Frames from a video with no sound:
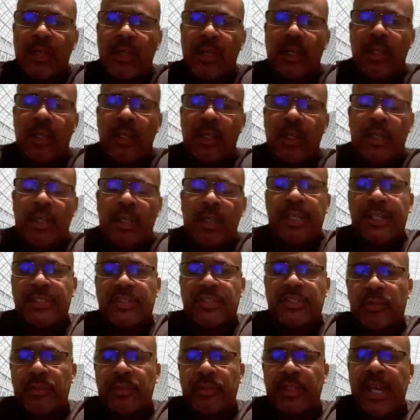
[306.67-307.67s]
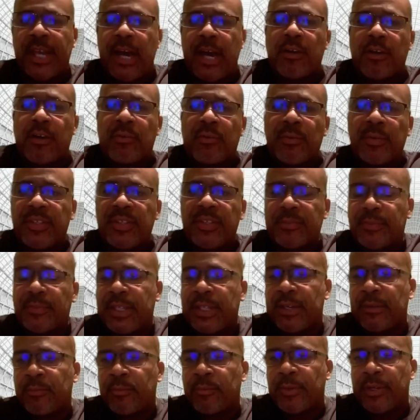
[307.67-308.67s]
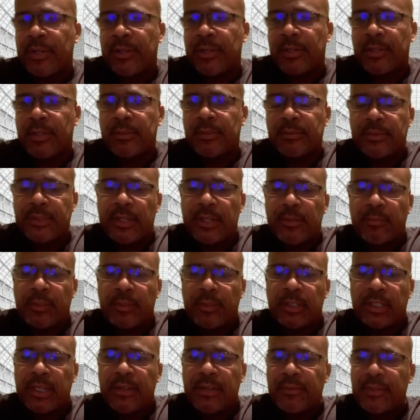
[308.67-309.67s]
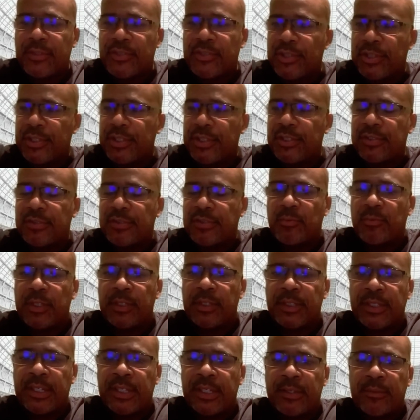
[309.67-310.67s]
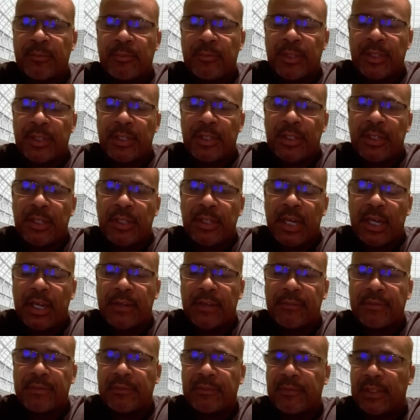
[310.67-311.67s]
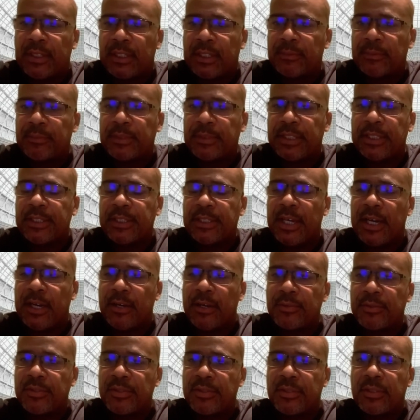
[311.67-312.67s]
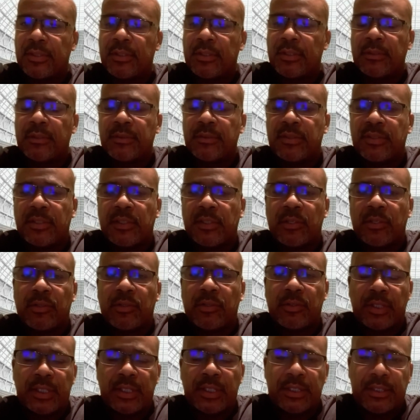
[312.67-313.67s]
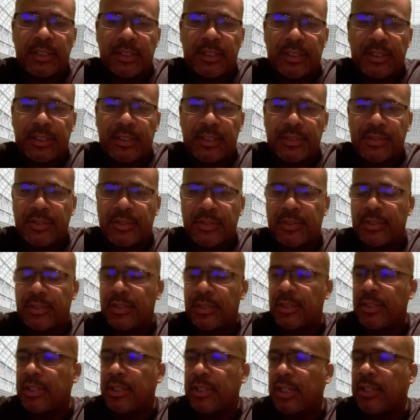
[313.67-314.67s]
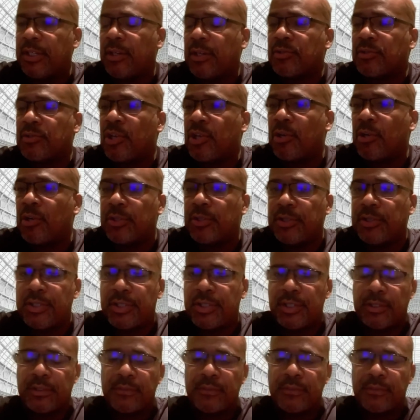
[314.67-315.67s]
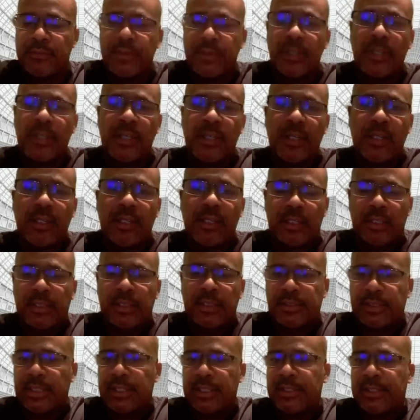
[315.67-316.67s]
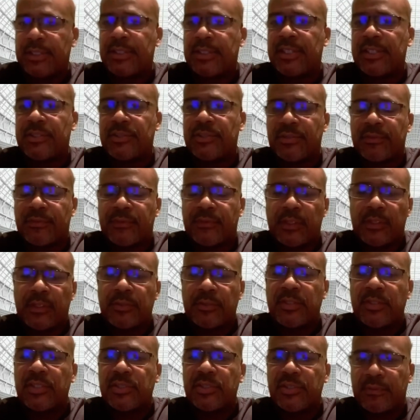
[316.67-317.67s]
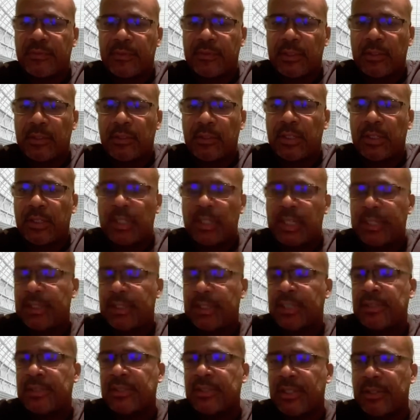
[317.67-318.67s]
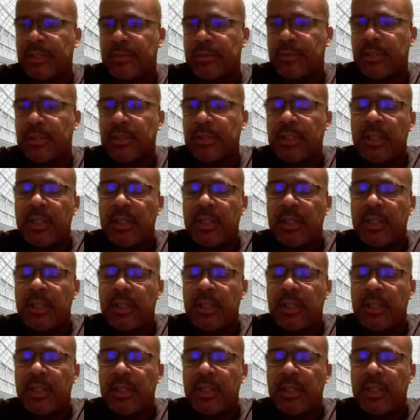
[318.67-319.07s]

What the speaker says: Yeah, so the algorithm that we're leveraging is one that we have developed in-house. So it is an alternative, let's say, to TensorFlow, TensorFlow Lite, et cetera.